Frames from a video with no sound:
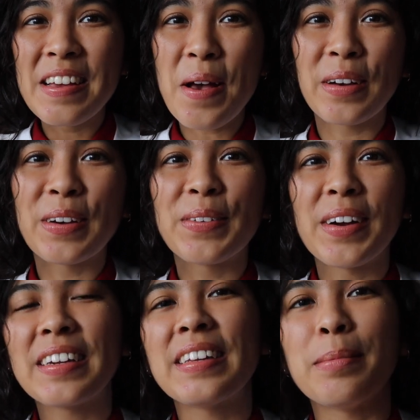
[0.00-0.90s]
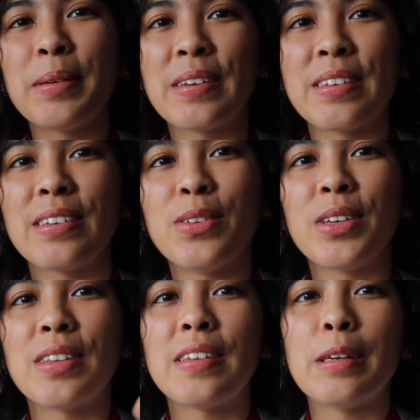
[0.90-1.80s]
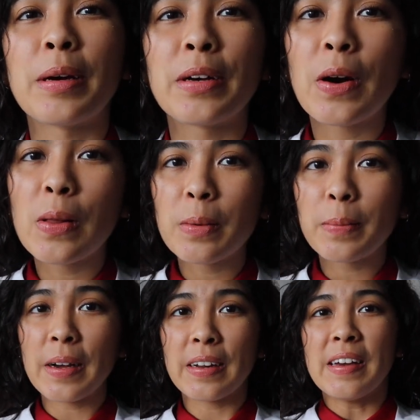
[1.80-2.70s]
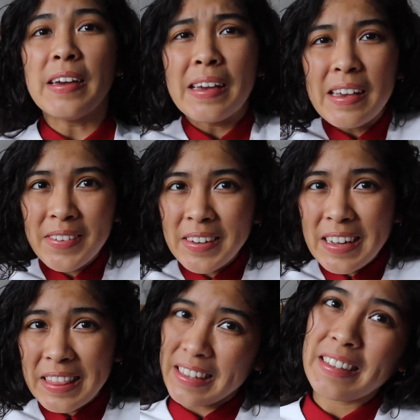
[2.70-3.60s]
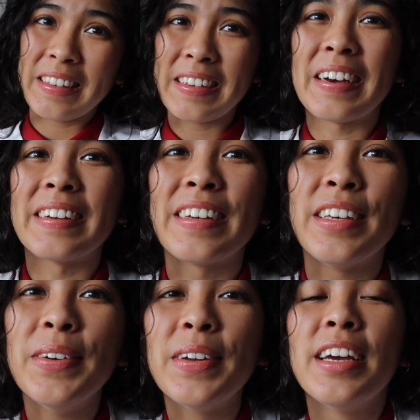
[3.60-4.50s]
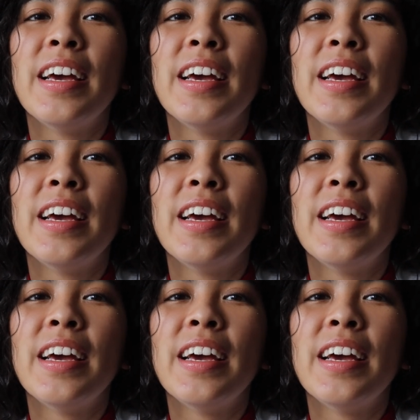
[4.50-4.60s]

uh, correctly because you can see my collar, but even like this, it's kind of cute.